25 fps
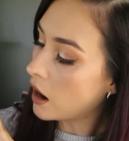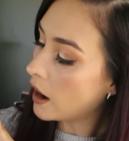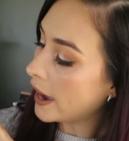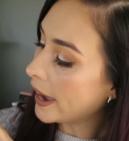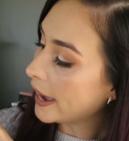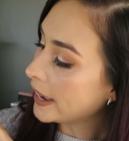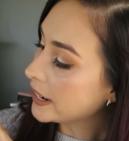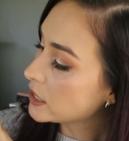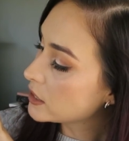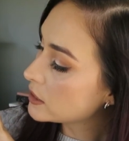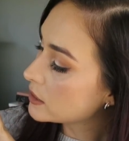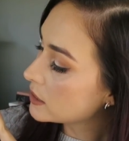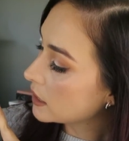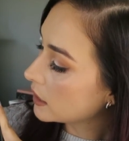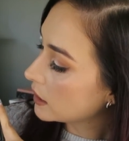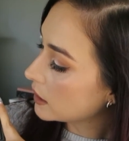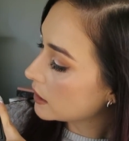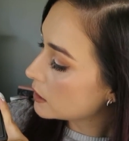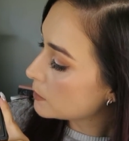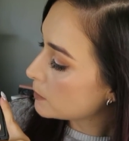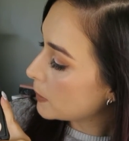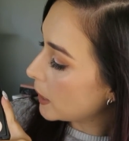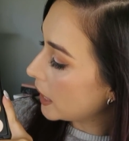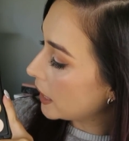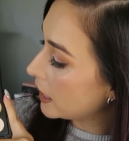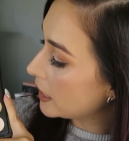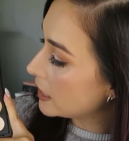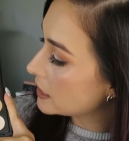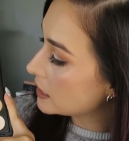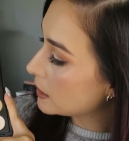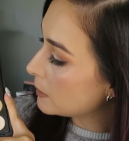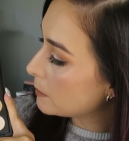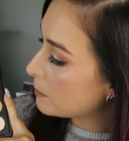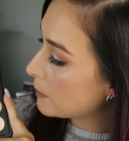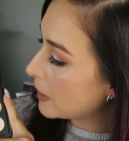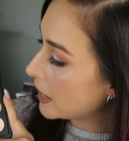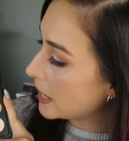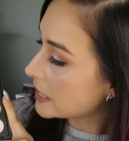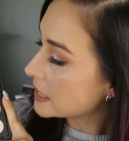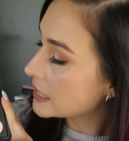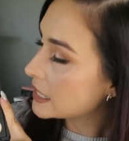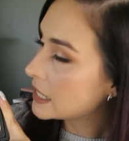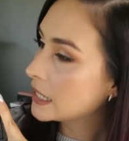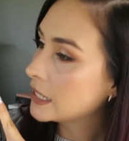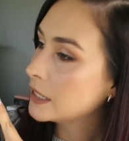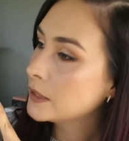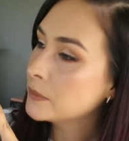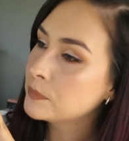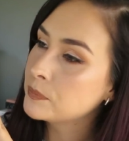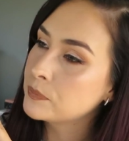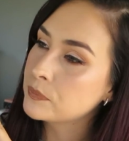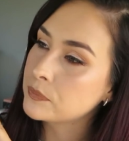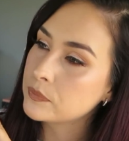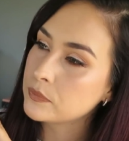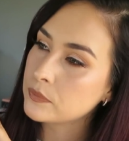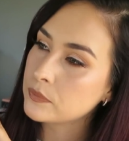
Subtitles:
I just think this palette is amazing.